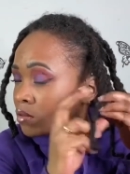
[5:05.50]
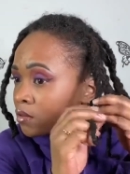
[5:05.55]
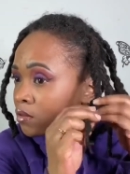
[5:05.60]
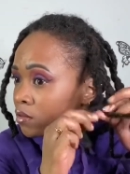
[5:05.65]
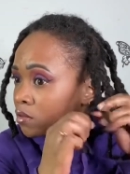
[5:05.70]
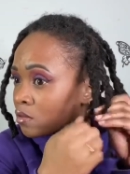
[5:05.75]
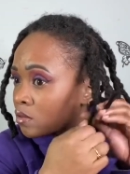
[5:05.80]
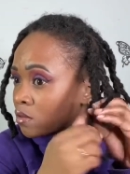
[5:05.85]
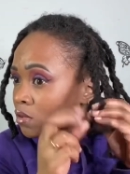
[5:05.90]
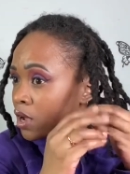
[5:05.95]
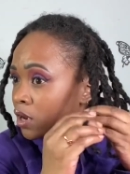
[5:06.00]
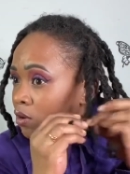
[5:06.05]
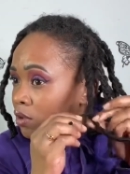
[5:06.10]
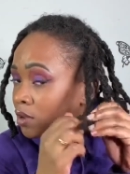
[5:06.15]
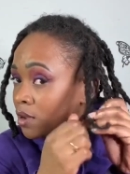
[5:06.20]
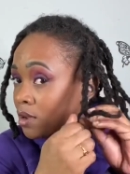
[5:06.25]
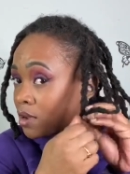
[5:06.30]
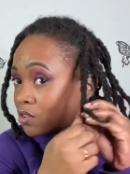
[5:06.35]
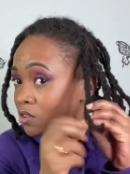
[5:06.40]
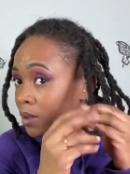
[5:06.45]
So yeah,
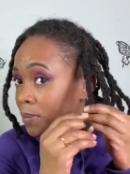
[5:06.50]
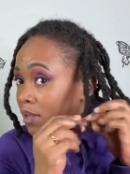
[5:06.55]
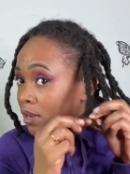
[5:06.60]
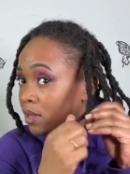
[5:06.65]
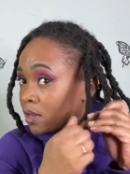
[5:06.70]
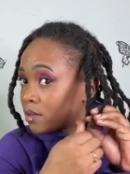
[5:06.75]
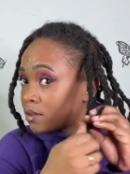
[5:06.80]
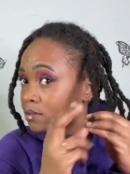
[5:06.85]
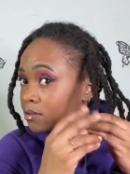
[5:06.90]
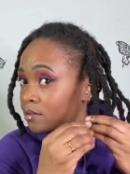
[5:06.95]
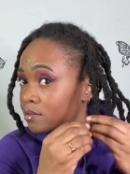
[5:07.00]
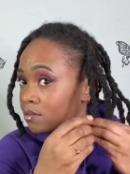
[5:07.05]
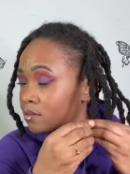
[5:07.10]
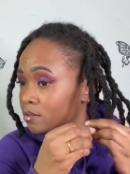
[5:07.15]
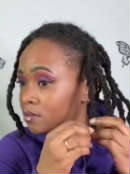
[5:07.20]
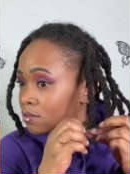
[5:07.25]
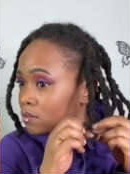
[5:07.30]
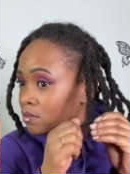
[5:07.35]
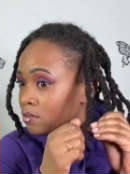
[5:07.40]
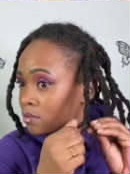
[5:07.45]
my son is with me now.
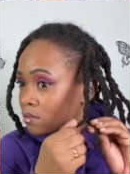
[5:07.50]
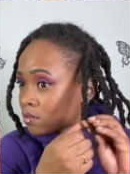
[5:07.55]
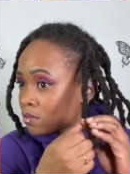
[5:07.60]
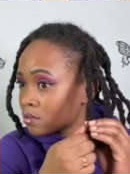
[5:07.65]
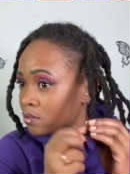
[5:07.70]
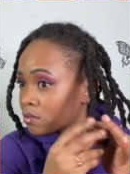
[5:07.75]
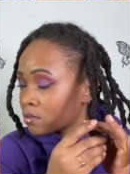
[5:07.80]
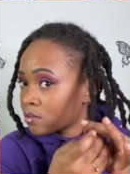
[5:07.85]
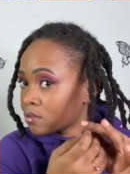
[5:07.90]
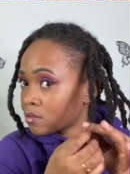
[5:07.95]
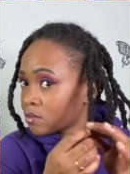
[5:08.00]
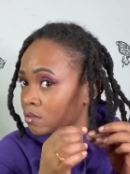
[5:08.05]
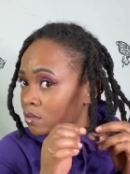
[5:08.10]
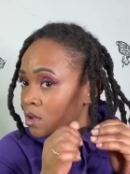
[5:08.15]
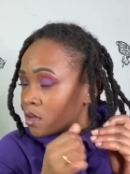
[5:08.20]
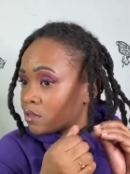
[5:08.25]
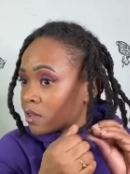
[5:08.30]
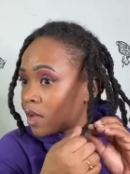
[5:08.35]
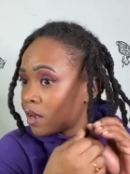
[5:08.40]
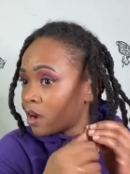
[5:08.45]
So if you hear a little
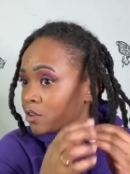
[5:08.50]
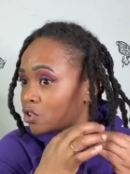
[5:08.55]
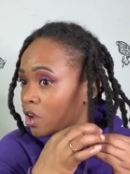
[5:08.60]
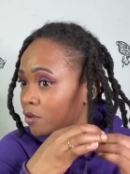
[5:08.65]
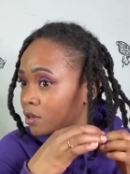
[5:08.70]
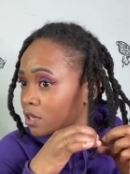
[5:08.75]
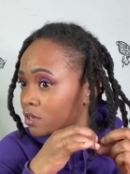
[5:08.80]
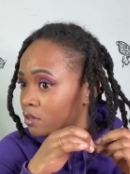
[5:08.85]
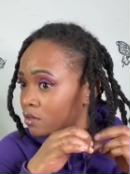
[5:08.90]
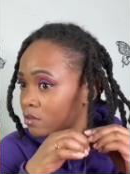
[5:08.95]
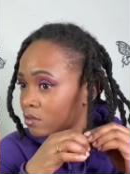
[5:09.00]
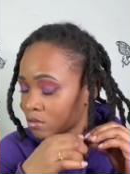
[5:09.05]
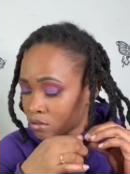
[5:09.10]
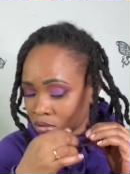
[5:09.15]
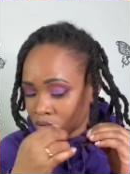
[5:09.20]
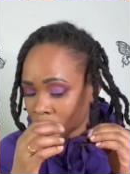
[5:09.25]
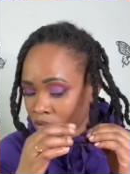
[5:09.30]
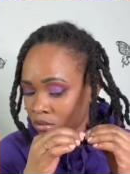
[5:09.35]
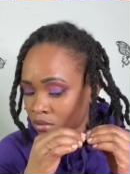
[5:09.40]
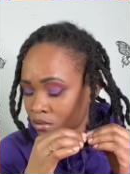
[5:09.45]
chatting in the background,
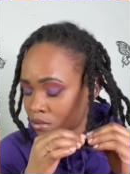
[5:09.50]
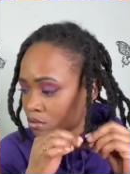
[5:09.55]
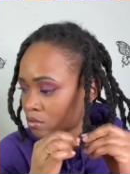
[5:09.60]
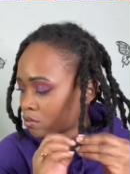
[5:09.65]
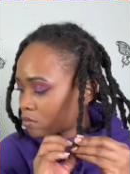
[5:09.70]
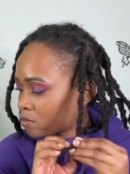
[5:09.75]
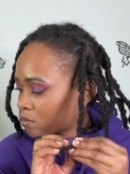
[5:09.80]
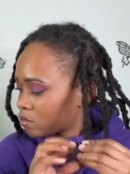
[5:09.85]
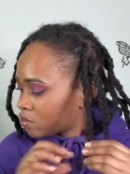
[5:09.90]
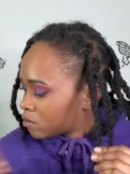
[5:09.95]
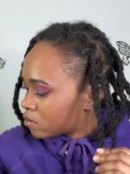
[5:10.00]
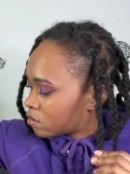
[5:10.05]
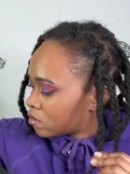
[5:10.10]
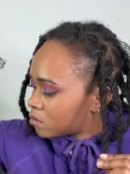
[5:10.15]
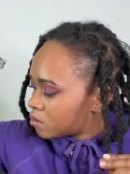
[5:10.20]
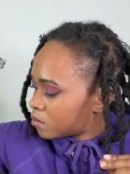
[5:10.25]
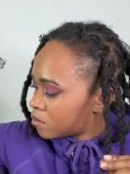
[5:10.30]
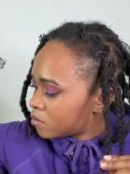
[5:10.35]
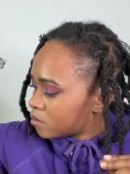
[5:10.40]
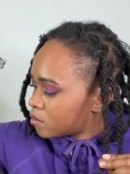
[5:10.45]
yeah, like that.
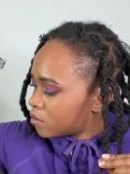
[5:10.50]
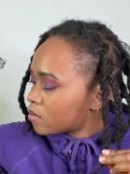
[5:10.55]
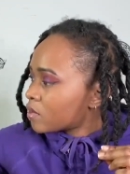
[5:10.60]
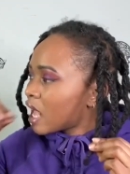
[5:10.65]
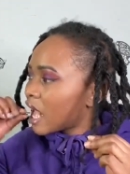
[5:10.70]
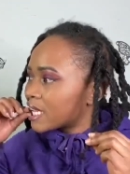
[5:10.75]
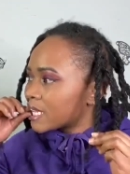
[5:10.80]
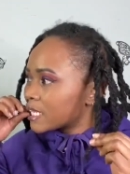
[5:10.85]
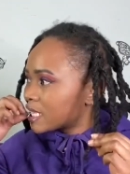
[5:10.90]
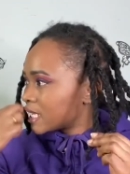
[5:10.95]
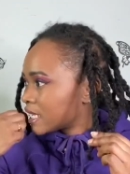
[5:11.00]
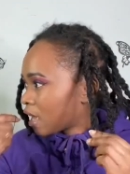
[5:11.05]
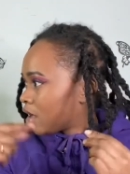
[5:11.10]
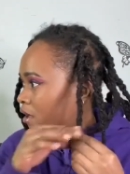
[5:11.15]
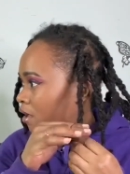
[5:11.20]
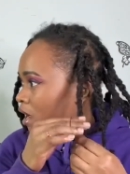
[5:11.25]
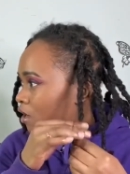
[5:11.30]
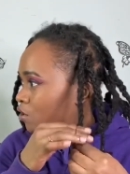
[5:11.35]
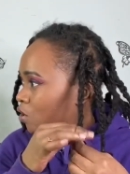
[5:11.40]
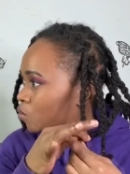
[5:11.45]
Yeah,
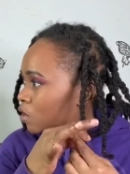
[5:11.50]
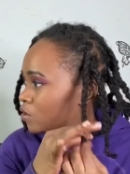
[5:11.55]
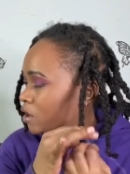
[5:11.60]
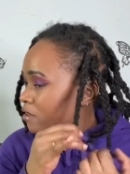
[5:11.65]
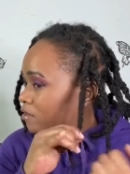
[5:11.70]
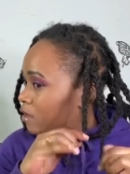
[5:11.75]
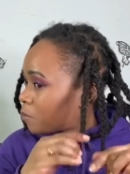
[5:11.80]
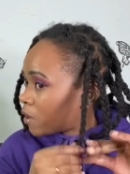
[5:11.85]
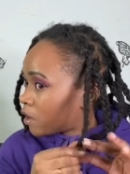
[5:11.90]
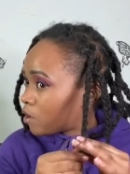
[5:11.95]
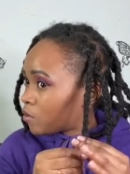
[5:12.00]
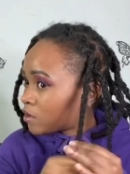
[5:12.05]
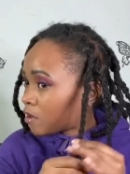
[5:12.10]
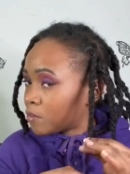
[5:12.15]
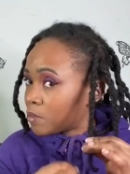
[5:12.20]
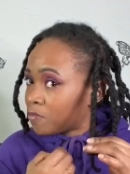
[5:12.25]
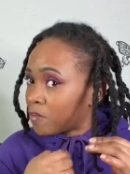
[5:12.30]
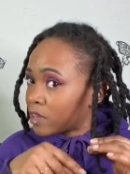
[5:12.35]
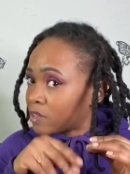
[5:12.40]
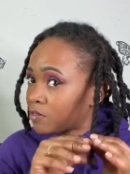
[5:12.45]
that's him.
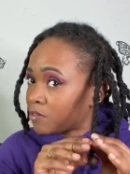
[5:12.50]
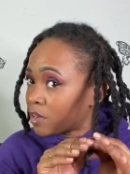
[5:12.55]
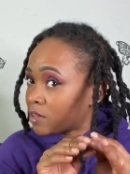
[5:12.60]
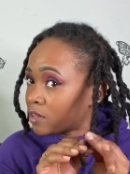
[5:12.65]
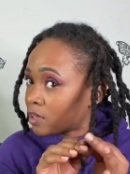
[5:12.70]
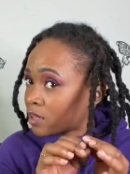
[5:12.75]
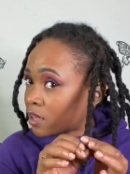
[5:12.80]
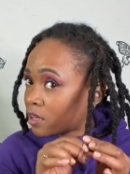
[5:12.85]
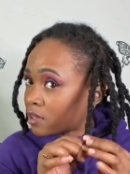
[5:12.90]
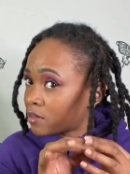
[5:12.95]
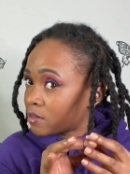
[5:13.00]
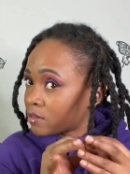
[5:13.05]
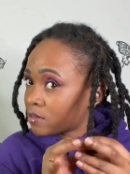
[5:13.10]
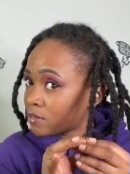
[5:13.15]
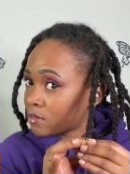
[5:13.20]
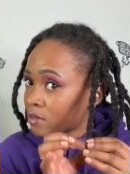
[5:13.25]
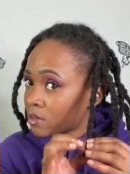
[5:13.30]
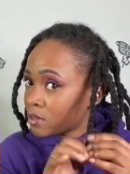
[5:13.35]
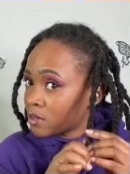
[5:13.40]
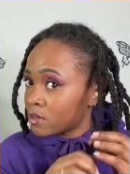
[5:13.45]
But like I was
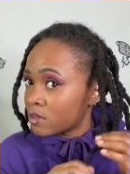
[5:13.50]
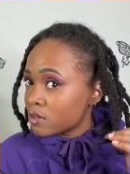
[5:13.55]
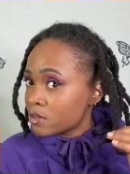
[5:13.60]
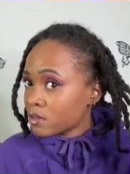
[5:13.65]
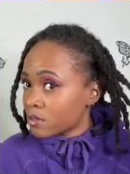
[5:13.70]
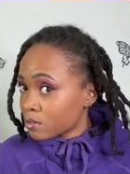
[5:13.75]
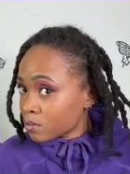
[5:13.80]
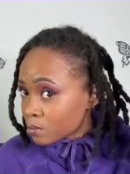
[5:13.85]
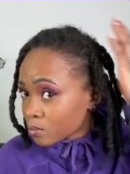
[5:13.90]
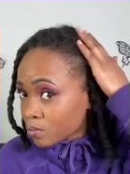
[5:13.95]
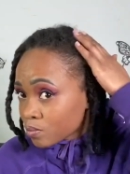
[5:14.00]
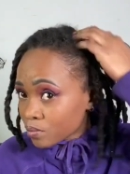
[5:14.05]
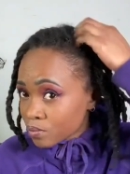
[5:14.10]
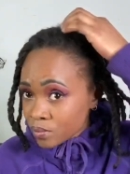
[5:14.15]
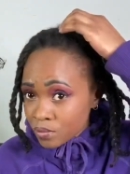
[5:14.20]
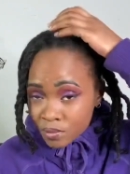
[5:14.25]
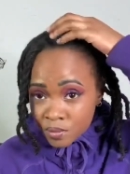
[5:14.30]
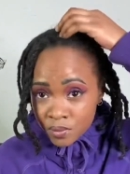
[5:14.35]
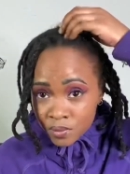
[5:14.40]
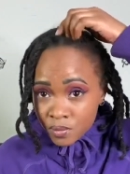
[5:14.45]
saying, do not
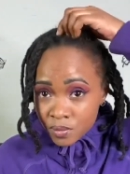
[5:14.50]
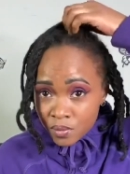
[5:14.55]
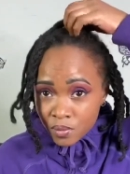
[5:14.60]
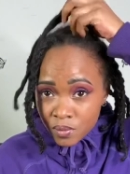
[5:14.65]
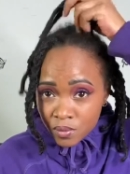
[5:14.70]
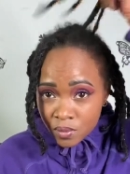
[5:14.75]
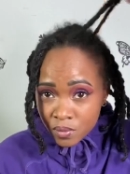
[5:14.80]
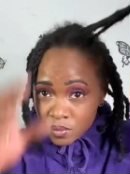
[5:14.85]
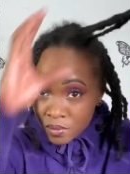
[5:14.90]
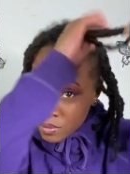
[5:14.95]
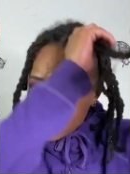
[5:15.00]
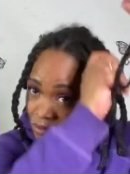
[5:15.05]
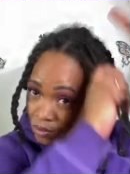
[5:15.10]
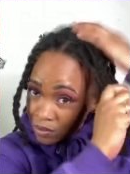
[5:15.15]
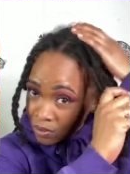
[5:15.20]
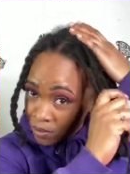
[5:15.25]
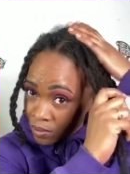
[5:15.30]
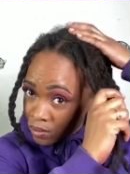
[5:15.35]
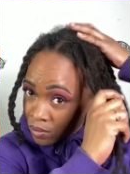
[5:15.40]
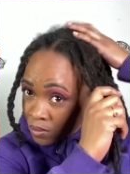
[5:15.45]
compare your
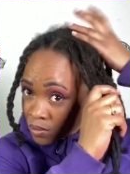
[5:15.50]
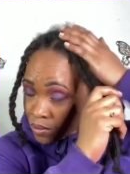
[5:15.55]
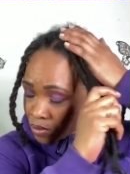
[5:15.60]
locks to